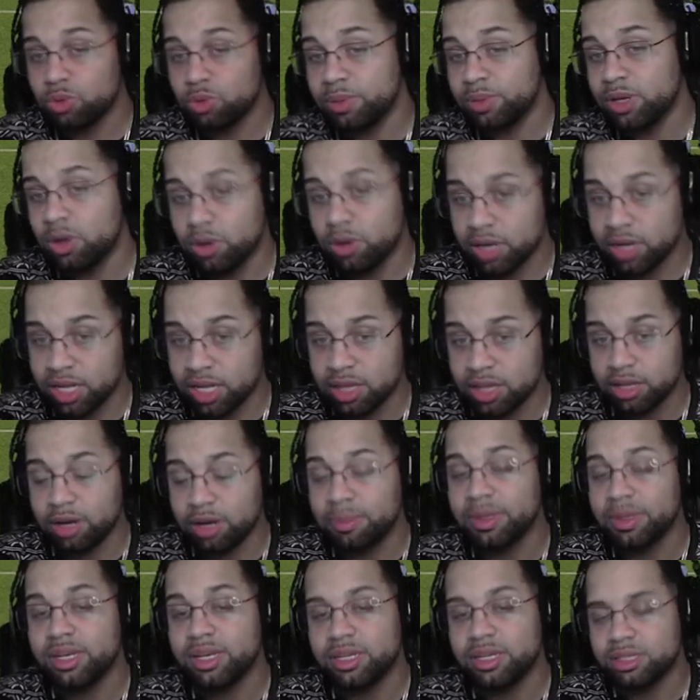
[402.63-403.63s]
This will be going in
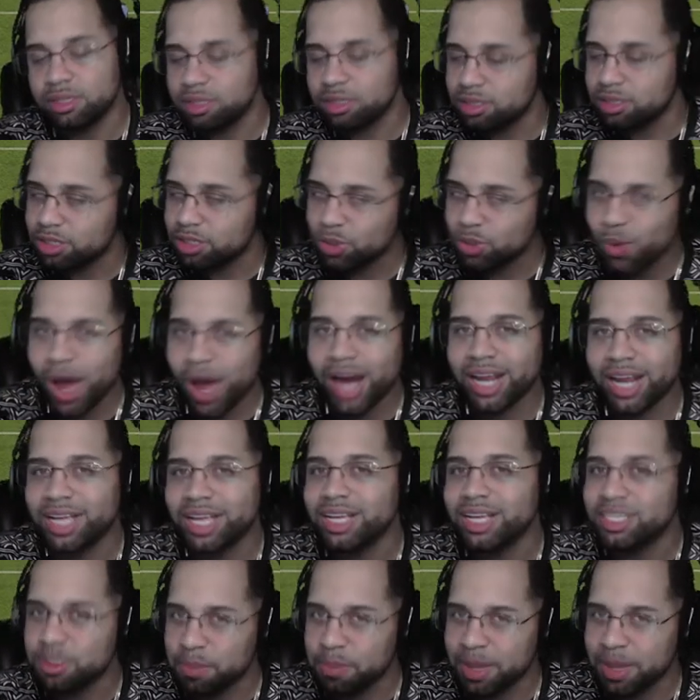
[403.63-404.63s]
there because
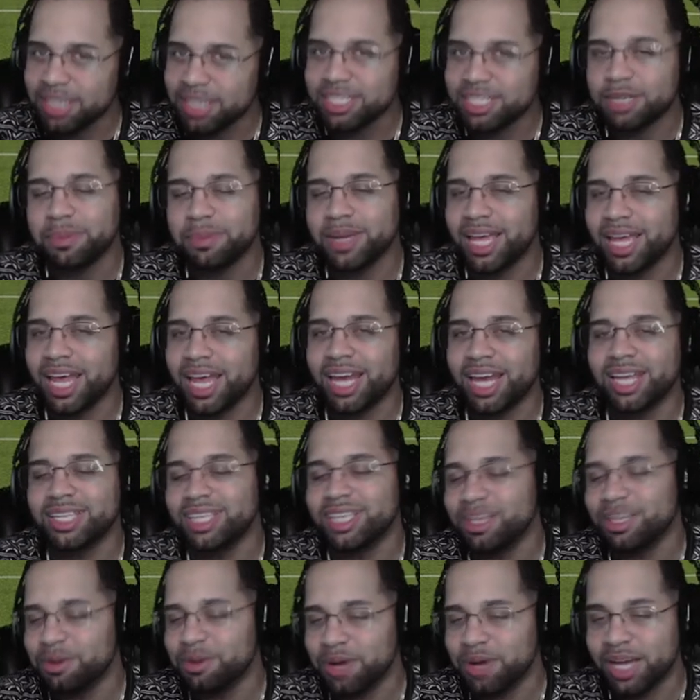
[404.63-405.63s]
swatting is a basic
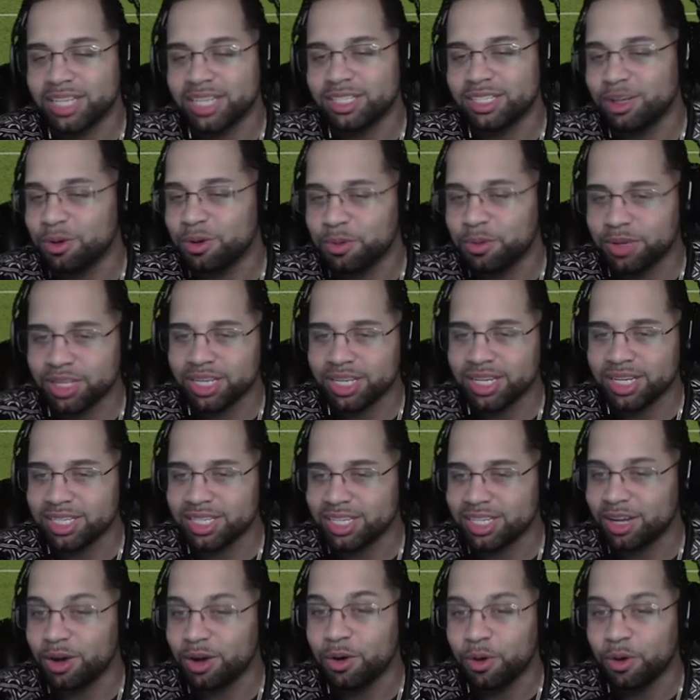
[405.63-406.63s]
mechanic that you guys don't really
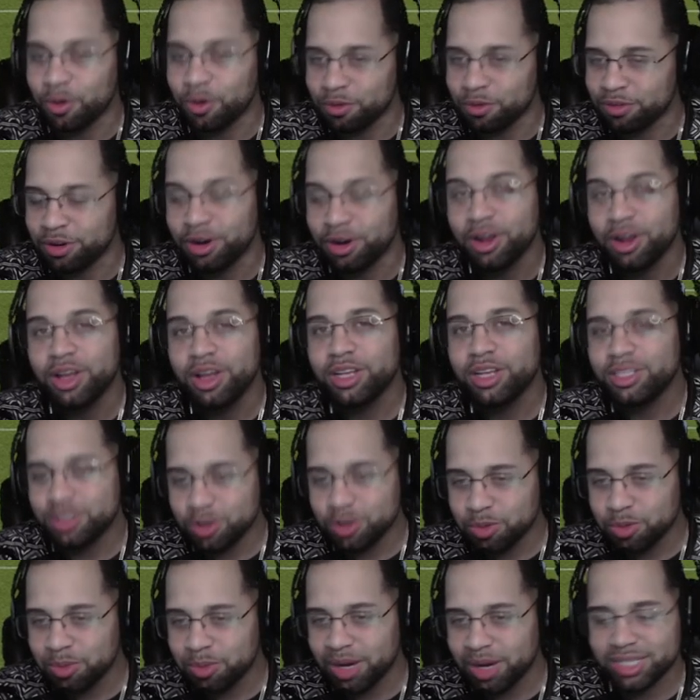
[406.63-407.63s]
need to go over
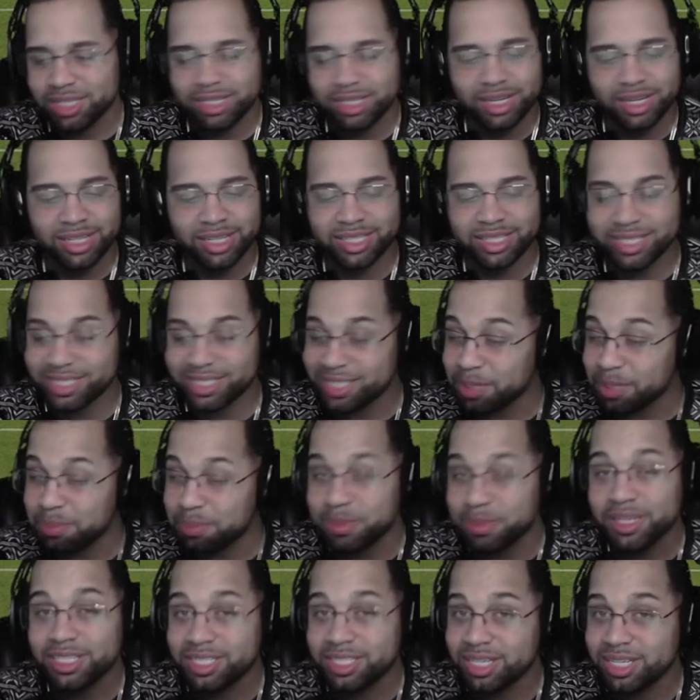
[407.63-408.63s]
too much. It's
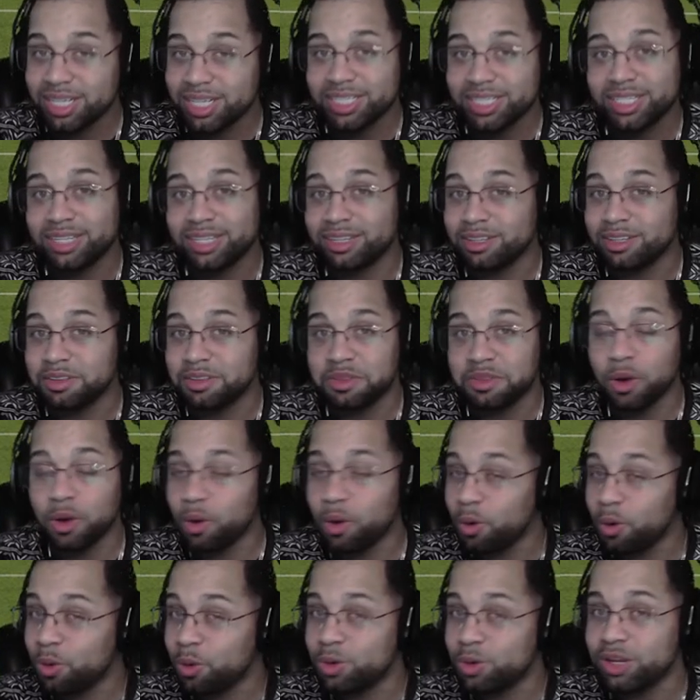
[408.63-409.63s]
simply just
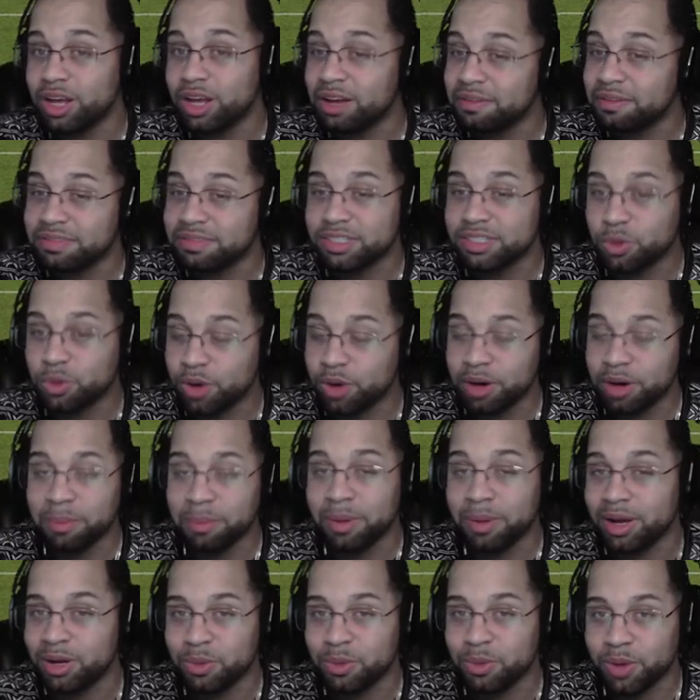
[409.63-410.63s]
the hold of
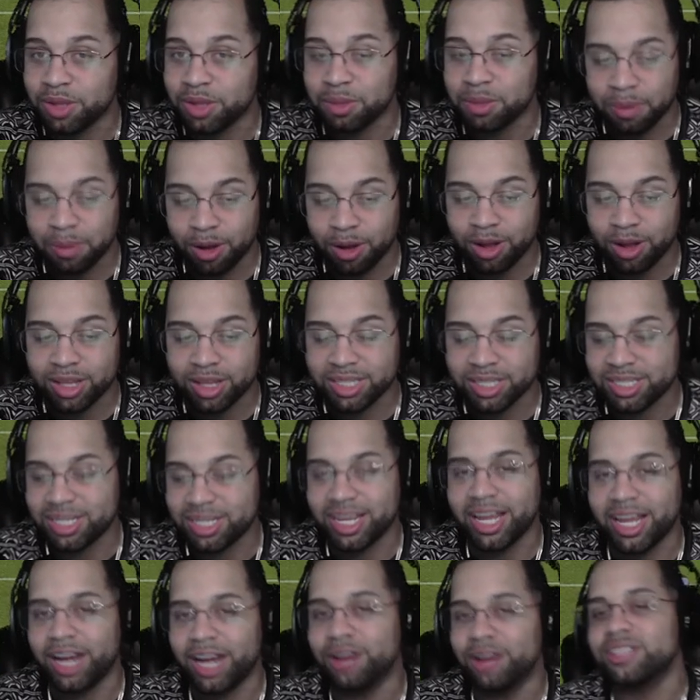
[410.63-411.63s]
square button while the ball is
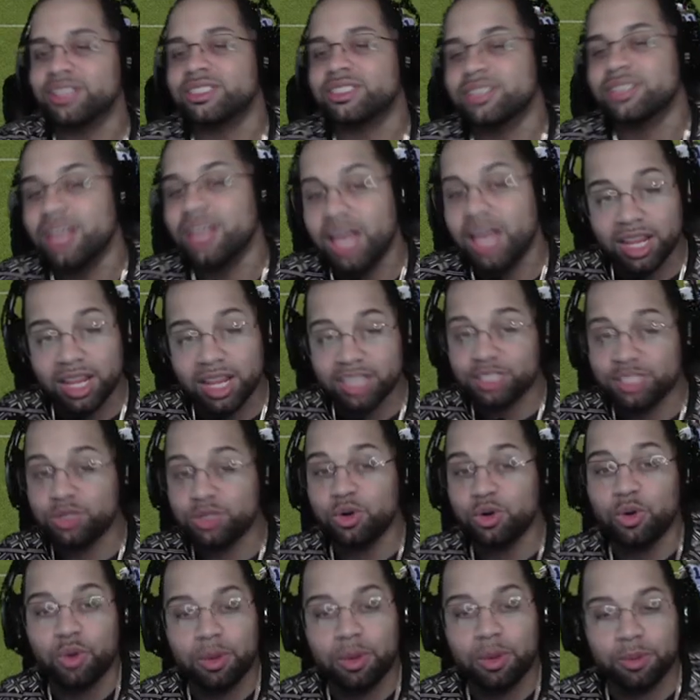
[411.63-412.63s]
in the air. Let's
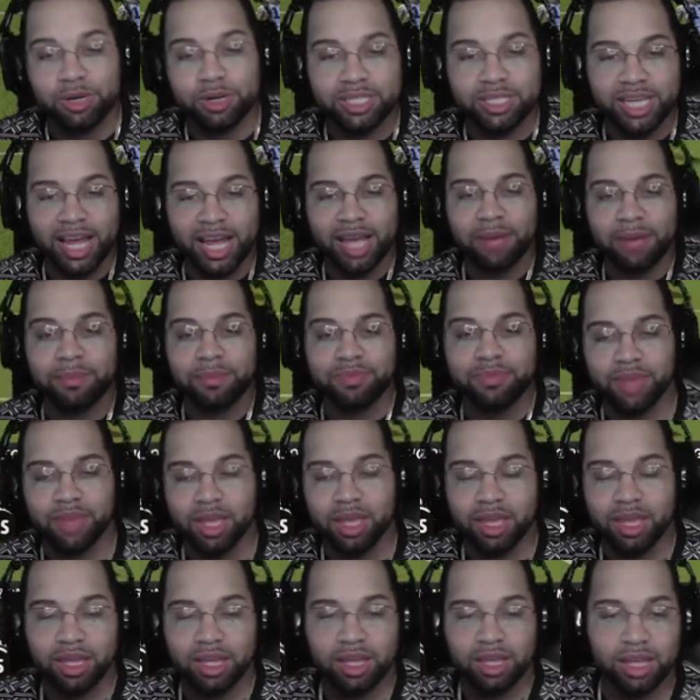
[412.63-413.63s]
do it one more time.
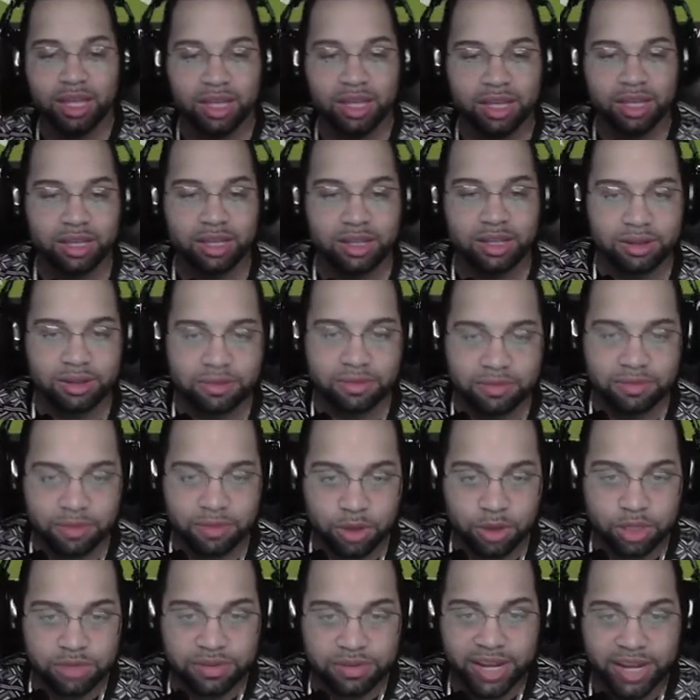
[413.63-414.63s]

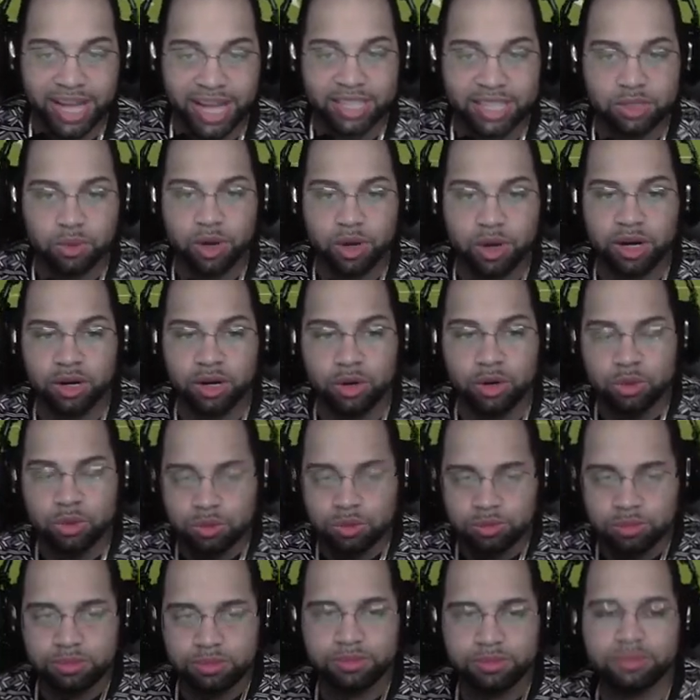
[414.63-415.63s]
For those of you guys who are
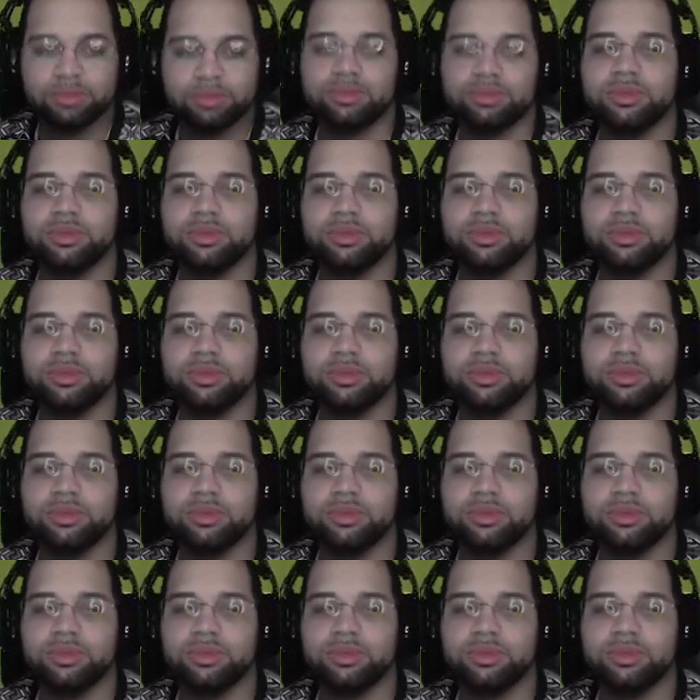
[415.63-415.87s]
new,